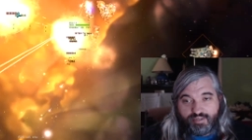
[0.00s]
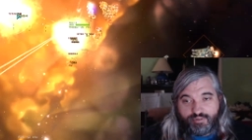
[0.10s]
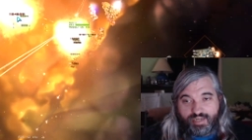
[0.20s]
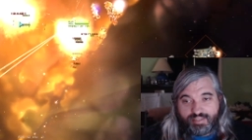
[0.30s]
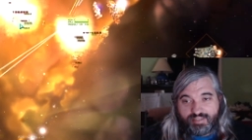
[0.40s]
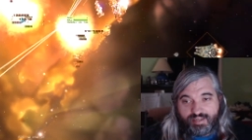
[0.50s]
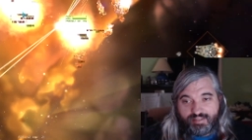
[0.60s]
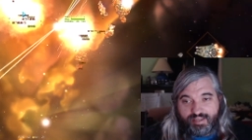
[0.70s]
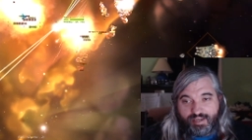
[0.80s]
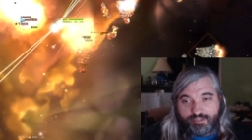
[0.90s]
not taking
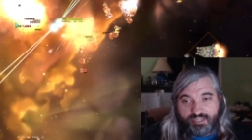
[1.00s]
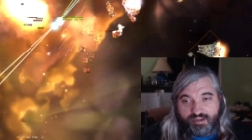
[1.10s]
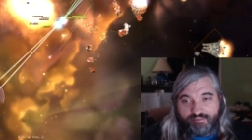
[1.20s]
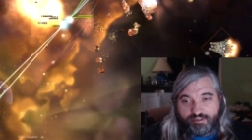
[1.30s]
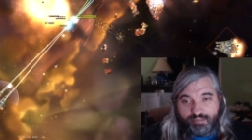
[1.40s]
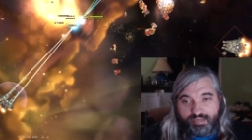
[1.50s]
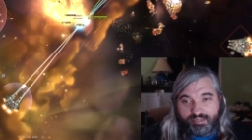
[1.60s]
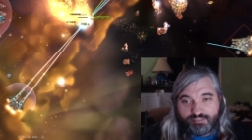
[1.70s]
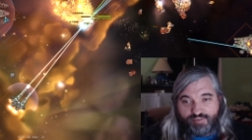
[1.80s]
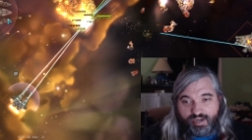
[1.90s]
damage.
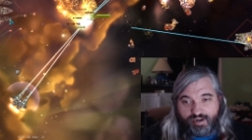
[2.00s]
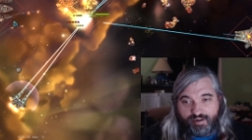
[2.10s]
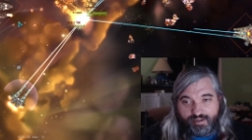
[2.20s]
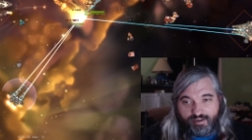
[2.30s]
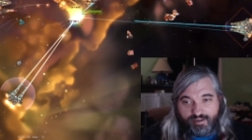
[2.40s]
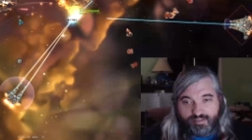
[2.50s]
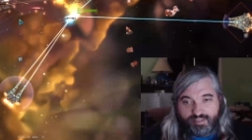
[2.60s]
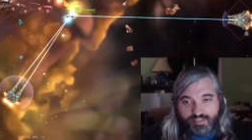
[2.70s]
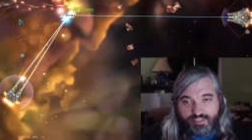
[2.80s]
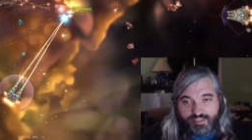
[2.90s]
Everybody's firing on us.
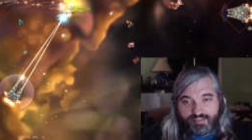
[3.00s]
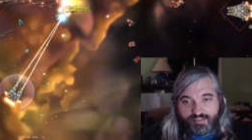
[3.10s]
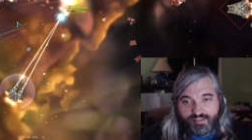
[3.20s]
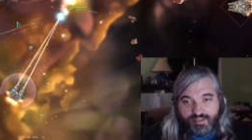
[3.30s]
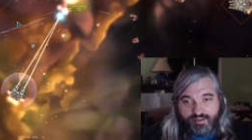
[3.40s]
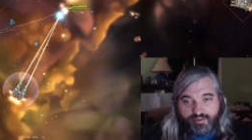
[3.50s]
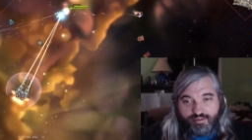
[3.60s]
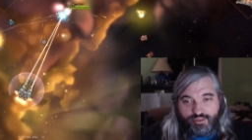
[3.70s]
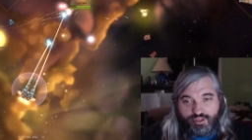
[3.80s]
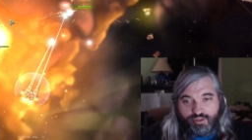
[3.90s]
That's just
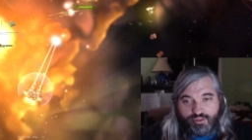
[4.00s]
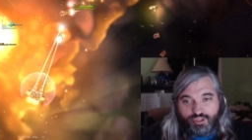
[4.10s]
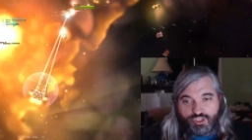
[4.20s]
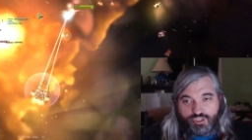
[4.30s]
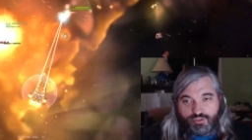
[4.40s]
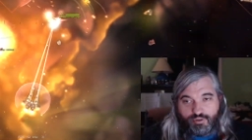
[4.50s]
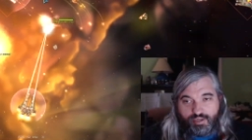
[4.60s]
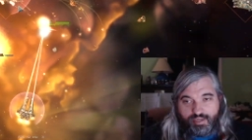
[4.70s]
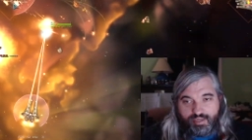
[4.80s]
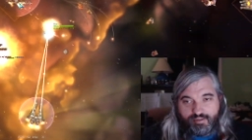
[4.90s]
the, the
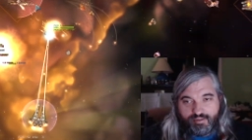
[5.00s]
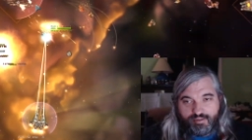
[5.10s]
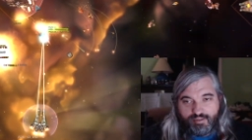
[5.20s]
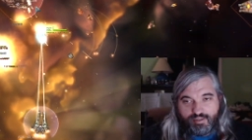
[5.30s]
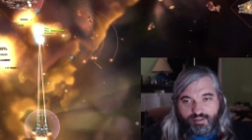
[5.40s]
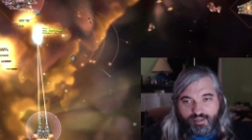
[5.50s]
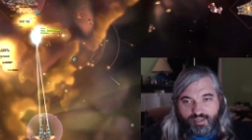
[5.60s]
joy of